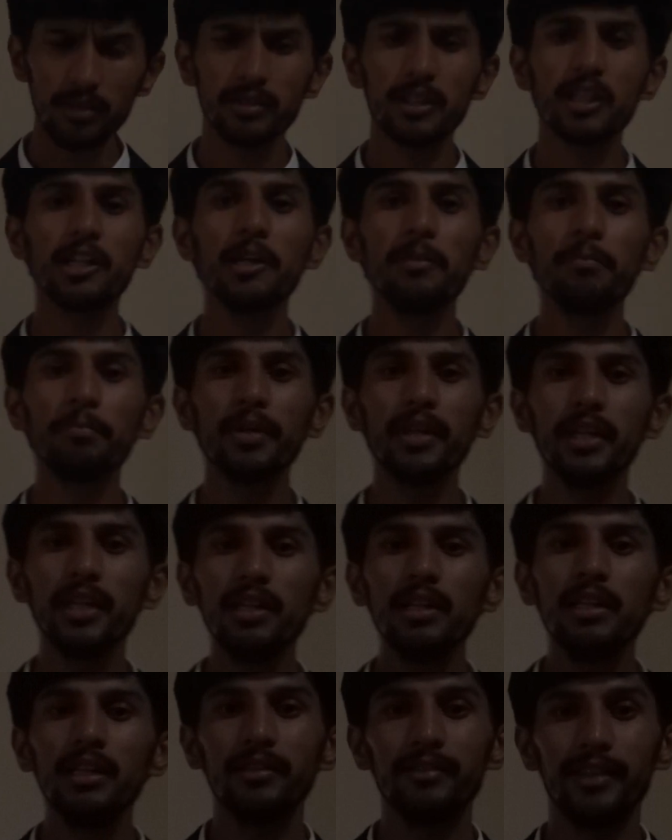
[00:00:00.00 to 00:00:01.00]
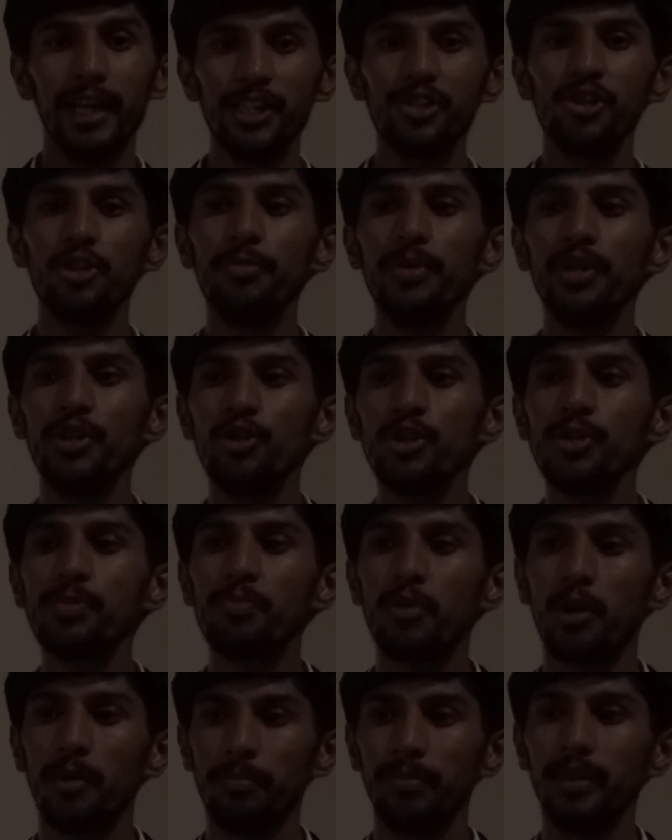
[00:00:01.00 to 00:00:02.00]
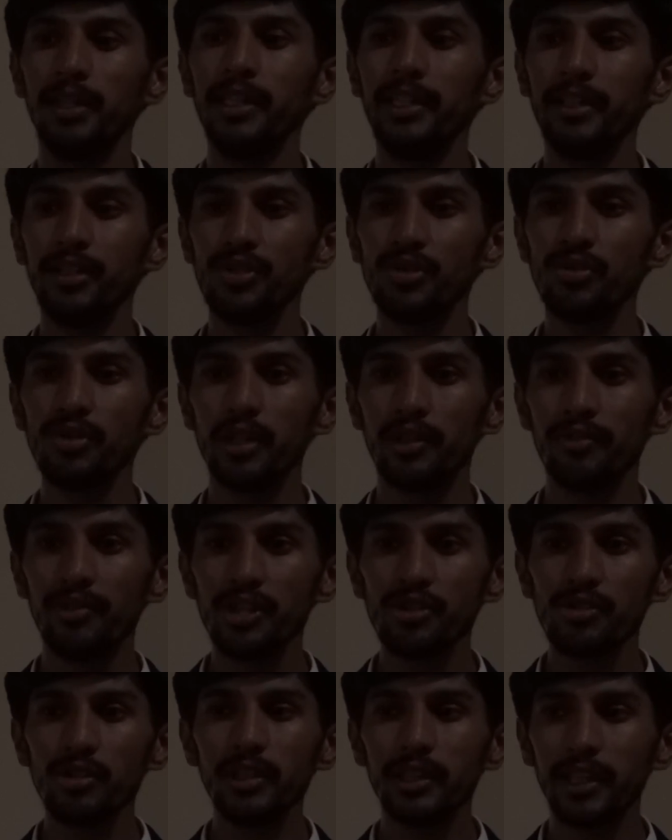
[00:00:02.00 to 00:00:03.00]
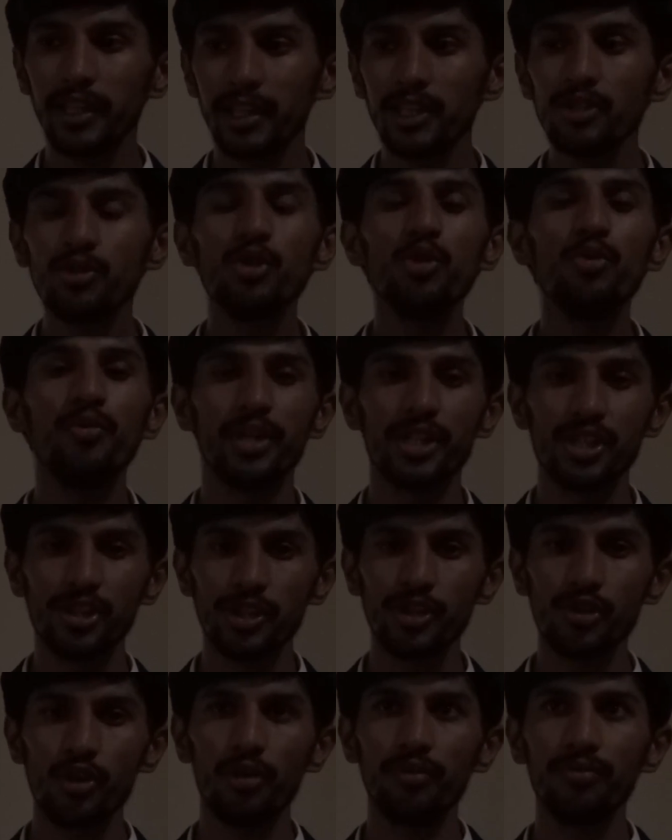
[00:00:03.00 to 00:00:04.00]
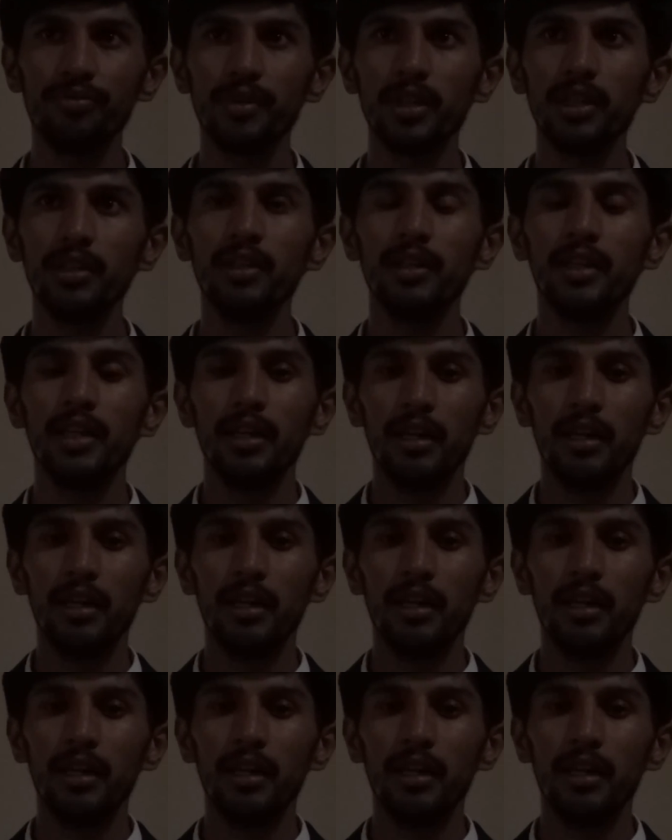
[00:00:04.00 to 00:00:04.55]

the company, that should be used properly, so eventually there is no wastage of the